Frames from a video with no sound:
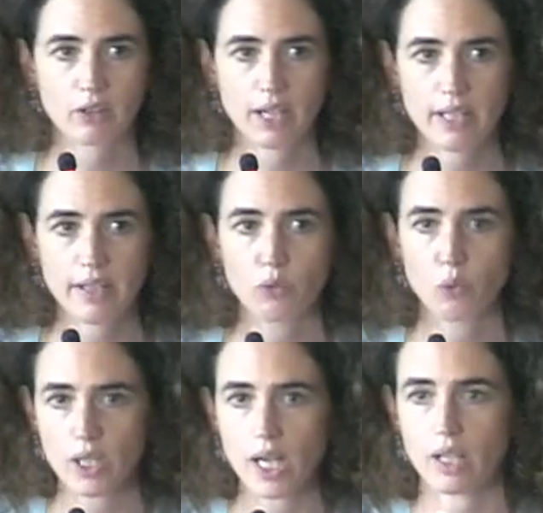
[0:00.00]
or anything.
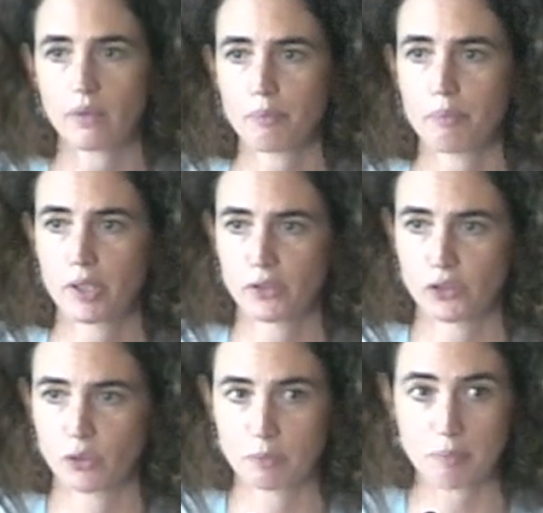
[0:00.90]
We are
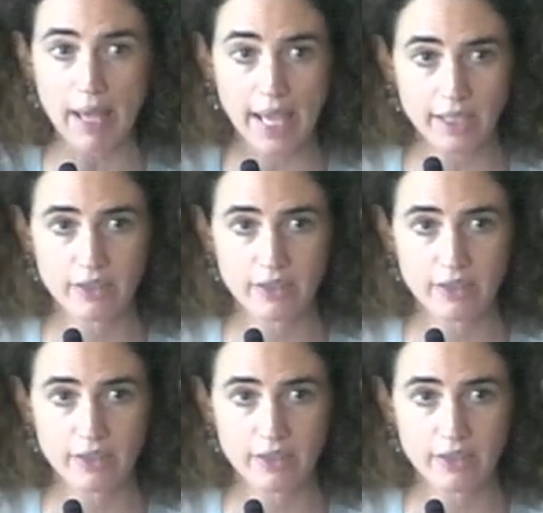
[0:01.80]
performed back.